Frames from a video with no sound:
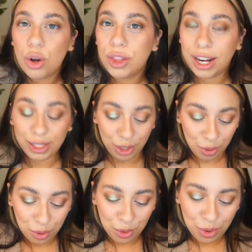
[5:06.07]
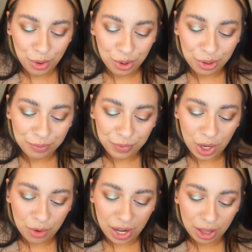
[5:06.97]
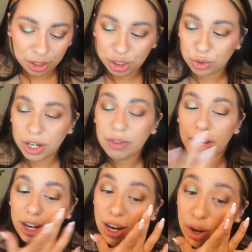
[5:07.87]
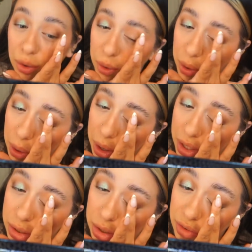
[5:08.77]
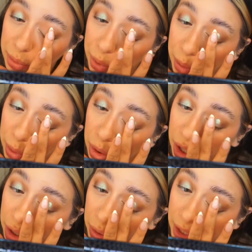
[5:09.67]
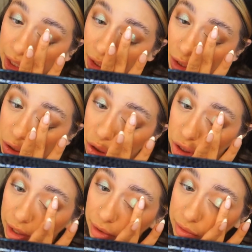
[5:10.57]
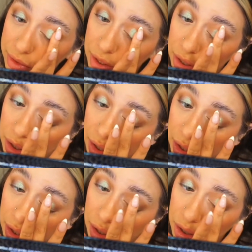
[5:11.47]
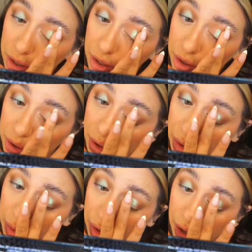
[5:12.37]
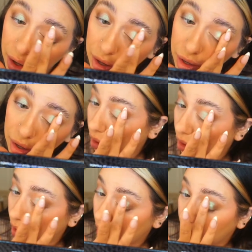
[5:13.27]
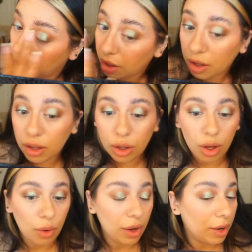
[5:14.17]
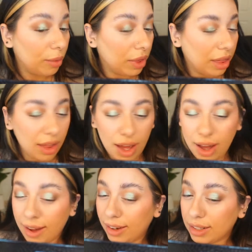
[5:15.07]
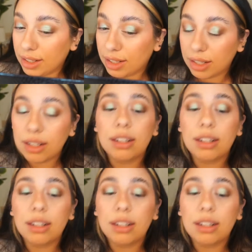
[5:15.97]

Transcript: That is so cool. Okay, it looks green right now. It's also a purple and green shift. Okay. Go in with that.